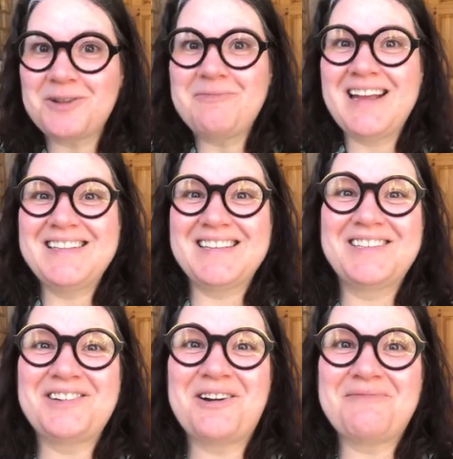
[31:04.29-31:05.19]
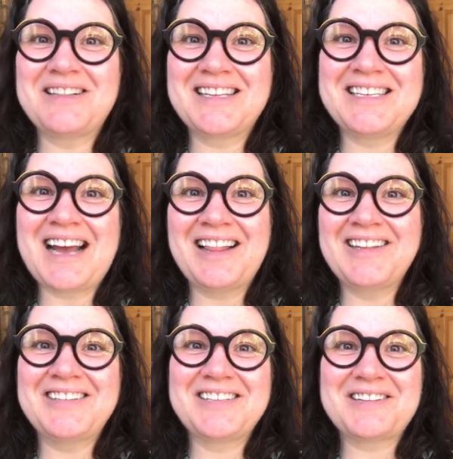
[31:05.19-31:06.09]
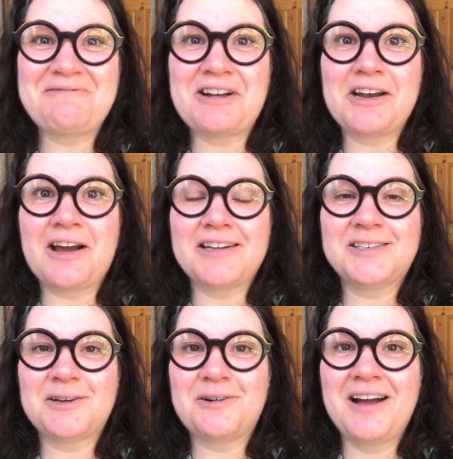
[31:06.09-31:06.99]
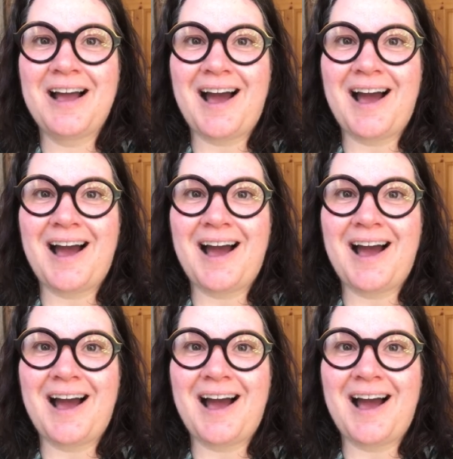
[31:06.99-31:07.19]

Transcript: an amazing job at the challenges and whatnot, so